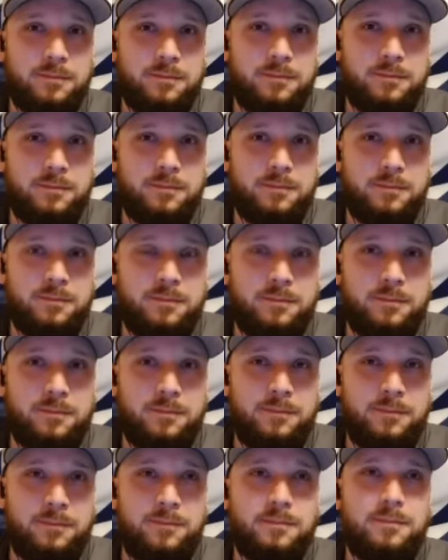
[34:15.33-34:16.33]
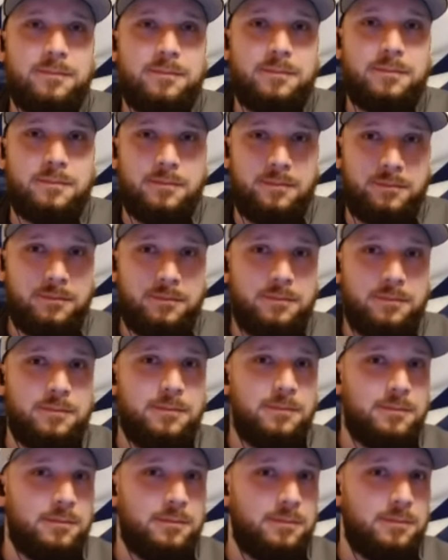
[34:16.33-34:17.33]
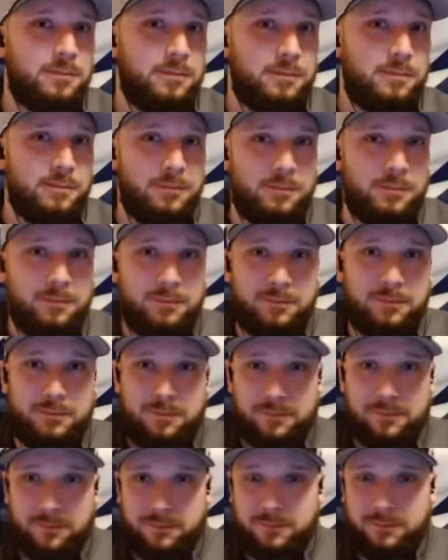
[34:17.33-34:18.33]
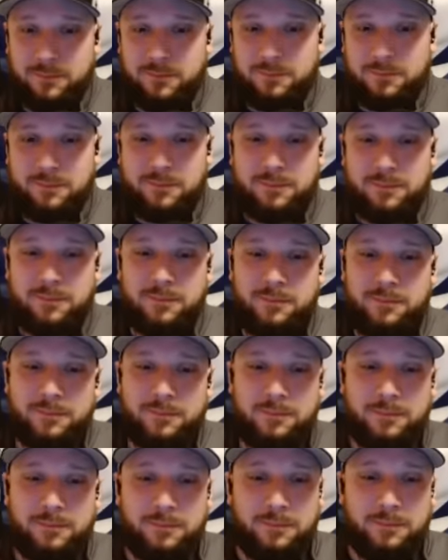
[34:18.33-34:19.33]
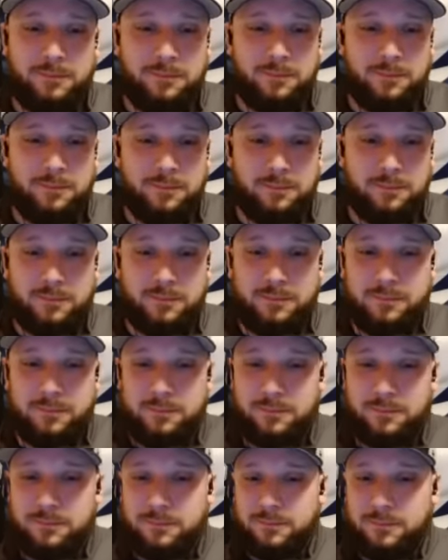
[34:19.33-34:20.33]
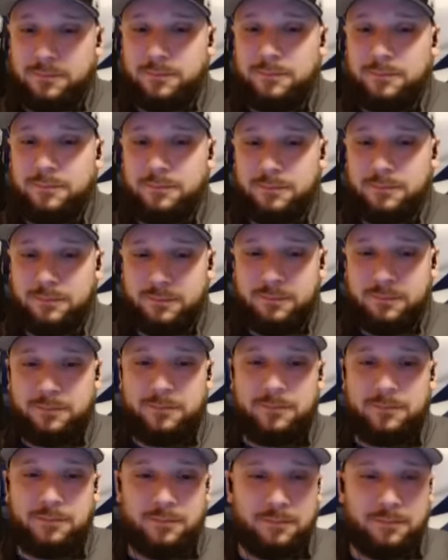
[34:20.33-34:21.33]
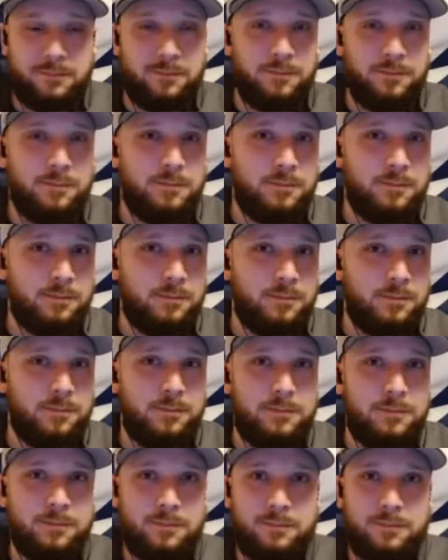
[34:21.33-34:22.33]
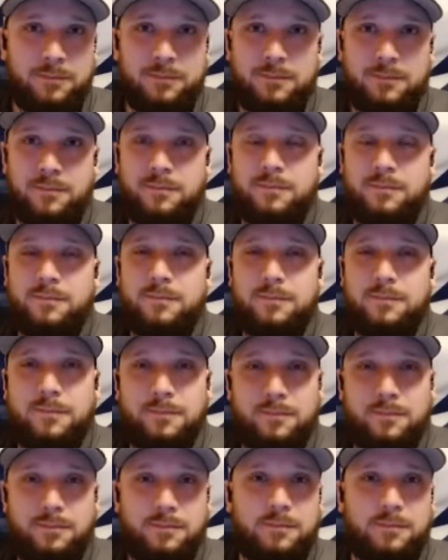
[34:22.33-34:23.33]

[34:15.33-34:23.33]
No words are spoken by the person on screen.